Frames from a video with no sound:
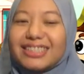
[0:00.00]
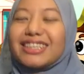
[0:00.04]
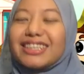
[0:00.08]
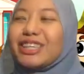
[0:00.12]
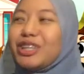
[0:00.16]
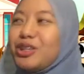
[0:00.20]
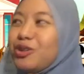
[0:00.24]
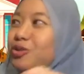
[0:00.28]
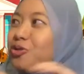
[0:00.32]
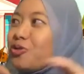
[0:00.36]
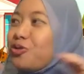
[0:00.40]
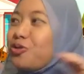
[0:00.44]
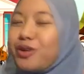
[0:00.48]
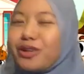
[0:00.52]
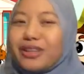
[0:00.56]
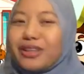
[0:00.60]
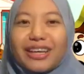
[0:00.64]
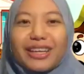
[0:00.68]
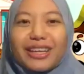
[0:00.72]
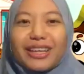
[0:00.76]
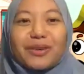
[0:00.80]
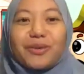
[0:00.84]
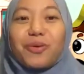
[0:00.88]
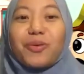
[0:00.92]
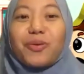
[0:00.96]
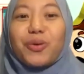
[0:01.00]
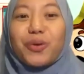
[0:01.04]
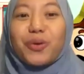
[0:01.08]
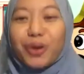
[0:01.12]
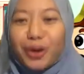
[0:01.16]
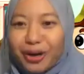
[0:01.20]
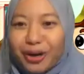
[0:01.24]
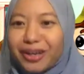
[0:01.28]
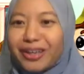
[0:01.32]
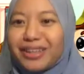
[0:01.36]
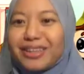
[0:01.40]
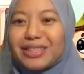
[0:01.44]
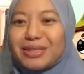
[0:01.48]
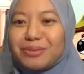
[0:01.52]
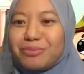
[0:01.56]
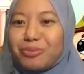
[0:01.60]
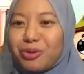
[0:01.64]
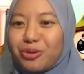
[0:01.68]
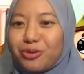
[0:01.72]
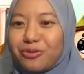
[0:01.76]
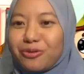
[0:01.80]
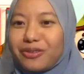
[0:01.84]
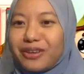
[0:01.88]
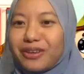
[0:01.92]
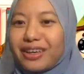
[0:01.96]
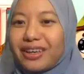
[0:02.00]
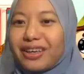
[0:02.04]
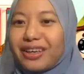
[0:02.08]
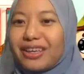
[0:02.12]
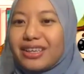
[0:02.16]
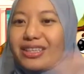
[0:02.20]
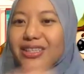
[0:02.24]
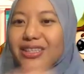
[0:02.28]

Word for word: you feel like the world is moving.